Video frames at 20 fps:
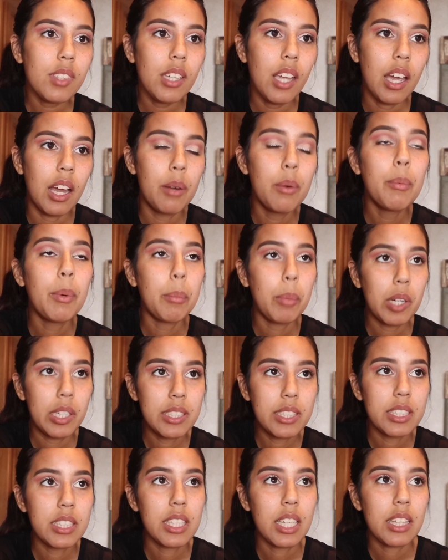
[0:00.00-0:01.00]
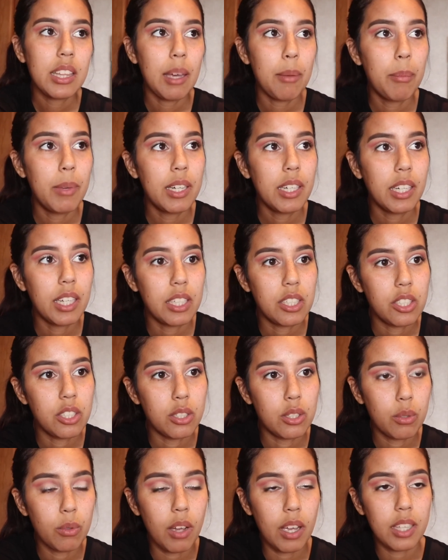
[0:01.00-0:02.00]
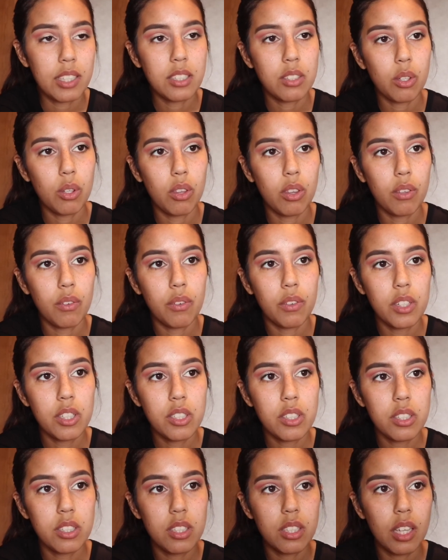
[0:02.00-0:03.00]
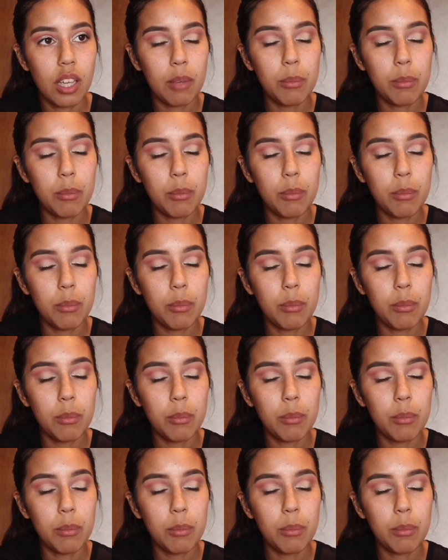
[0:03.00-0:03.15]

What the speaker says: I remember I did take that medication twice. So the first,